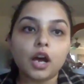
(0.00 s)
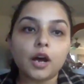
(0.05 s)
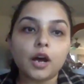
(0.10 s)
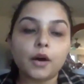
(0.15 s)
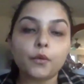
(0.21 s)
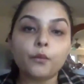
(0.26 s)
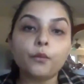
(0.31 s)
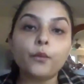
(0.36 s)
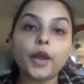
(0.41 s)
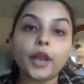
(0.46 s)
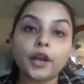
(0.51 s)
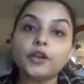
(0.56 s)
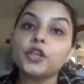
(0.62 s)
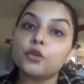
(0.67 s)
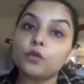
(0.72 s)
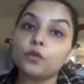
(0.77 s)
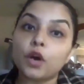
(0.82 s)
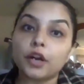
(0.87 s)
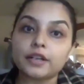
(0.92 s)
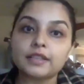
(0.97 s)
where
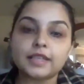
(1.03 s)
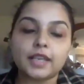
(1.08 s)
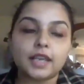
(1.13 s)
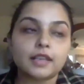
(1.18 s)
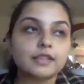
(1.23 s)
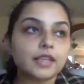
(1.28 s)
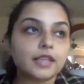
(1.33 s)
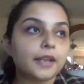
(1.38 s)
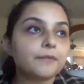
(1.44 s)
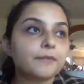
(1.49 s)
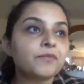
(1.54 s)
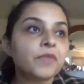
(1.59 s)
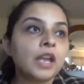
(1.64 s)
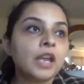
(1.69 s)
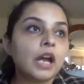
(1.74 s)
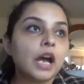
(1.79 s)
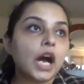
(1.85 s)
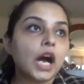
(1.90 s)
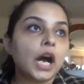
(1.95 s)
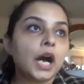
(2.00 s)
you are standing?
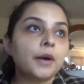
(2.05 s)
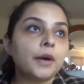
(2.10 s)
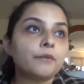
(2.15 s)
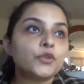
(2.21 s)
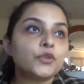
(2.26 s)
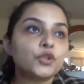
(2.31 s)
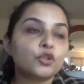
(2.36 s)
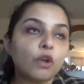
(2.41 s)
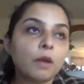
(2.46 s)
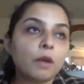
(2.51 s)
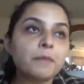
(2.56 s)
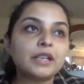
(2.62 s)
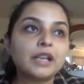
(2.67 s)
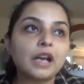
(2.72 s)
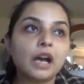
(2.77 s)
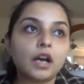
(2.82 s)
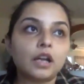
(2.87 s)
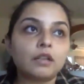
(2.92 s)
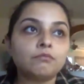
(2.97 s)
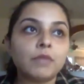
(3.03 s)
Scrum and
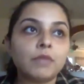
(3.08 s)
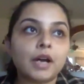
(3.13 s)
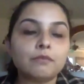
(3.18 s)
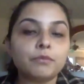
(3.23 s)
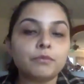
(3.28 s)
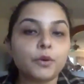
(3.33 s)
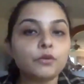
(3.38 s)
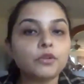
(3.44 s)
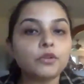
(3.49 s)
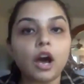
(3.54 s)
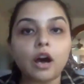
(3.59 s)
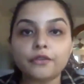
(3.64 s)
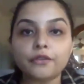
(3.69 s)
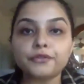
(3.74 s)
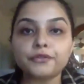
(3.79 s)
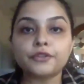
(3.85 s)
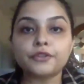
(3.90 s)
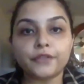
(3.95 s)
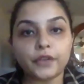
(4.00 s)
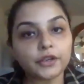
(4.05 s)
Kanban both
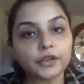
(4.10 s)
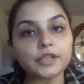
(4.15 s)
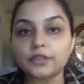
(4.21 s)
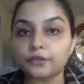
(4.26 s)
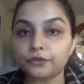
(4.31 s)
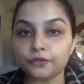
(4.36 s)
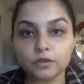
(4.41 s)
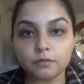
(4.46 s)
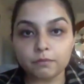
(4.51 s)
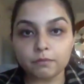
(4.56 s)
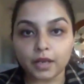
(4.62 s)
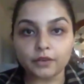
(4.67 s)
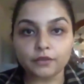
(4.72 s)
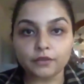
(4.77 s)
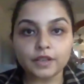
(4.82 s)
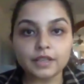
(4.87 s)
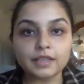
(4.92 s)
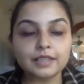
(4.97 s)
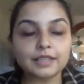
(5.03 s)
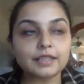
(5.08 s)
offer very different
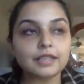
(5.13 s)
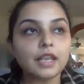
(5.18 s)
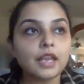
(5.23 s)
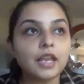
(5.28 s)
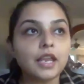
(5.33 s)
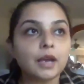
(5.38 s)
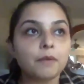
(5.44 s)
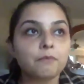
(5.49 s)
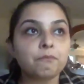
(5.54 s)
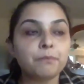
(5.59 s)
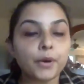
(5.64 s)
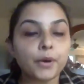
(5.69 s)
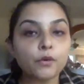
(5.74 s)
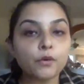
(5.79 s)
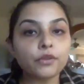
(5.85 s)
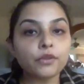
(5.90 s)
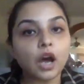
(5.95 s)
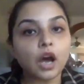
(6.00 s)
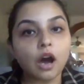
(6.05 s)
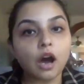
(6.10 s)
benefits.
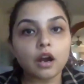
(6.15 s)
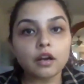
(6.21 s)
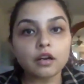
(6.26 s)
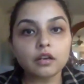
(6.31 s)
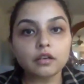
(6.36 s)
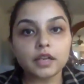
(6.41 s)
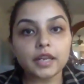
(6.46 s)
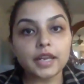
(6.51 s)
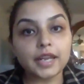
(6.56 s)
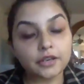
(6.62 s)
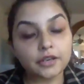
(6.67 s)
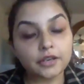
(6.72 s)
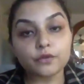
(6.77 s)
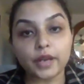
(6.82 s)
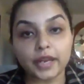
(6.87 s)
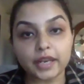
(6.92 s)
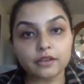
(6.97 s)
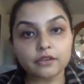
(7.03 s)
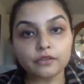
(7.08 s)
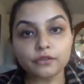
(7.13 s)
Both are
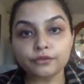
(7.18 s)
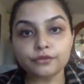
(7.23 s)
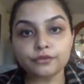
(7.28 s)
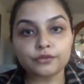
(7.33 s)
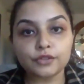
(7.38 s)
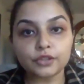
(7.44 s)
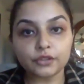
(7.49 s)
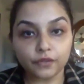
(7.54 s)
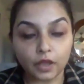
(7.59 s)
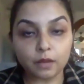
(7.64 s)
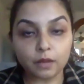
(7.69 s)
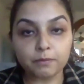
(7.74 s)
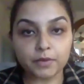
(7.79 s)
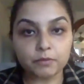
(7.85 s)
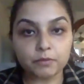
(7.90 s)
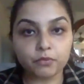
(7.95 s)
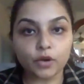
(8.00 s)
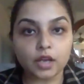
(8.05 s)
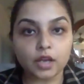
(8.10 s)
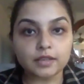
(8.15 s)
iterative
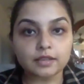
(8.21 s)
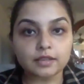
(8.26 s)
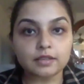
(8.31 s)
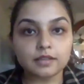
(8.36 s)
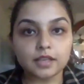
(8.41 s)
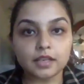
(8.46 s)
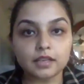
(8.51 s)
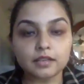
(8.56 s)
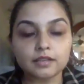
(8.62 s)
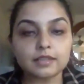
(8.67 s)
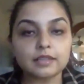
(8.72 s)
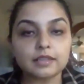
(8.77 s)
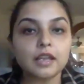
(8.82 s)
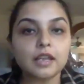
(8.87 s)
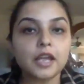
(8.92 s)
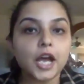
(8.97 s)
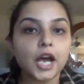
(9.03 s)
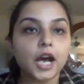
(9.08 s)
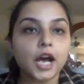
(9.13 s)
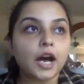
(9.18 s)
development processes.
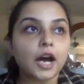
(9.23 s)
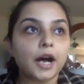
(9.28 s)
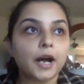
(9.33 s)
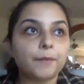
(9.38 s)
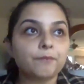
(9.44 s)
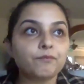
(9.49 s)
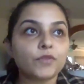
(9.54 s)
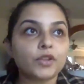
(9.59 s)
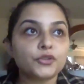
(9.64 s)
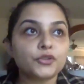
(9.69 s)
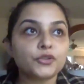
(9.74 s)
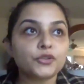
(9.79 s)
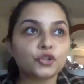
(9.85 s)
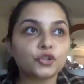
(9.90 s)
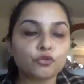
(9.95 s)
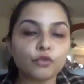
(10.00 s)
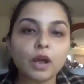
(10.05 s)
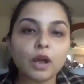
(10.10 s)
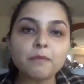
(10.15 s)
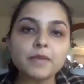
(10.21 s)

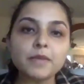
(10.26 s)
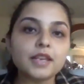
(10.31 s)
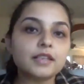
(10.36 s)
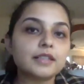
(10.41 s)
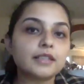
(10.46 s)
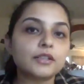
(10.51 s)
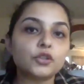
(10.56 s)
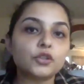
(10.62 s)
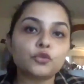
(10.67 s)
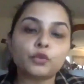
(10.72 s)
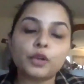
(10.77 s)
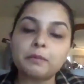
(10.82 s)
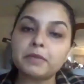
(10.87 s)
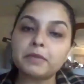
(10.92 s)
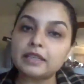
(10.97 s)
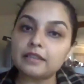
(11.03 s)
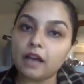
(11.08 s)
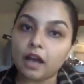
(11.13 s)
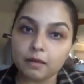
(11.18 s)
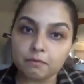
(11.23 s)
Scrum is
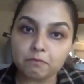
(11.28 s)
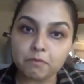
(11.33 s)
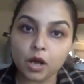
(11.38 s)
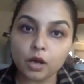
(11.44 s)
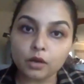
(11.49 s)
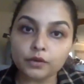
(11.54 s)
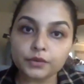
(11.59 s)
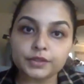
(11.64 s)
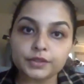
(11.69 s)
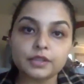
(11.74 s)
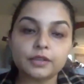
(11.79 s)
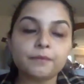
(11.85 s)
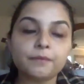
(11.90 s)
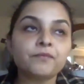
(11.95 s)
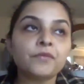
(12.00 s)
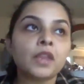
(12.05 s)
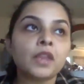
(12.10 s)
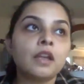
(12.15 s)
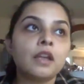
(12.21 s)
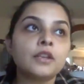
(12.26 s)
extremely time boxed.
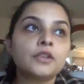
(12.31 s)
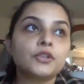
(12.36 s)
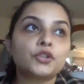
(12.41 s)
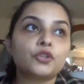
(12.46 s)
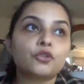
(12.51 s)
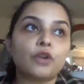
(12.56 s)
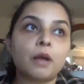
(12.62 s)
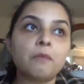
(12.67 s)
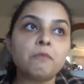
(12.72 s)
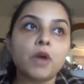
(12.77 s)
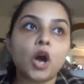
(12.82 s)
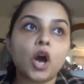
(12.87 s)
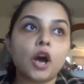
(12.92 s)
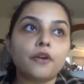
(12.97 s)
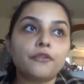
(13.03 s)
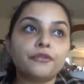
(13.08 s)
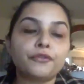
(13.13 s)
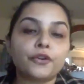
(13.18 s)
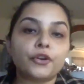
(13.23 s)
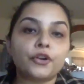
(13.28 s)
Scrum
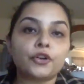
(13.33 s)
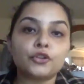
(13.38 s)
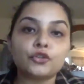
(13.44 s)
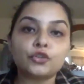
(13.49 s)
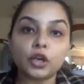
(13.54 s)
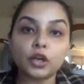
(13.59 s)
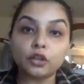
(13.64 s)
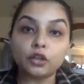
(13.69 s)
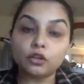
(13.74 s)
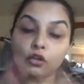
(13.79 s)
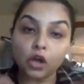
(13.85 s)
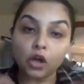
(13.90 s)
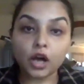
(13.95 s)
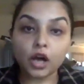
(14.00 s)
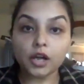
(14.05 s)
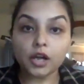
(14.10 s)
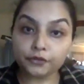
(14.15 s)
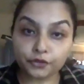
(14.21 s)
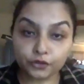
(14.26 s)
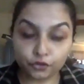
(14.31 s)
offers a
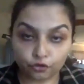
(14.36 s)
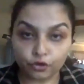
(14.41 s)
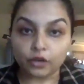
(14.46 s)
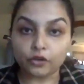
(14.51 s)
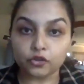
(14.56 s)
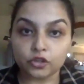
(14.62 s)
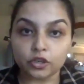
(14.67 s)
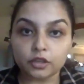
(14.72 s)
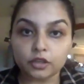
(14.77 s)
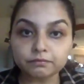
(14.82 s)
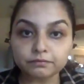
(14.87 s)
lot of structure.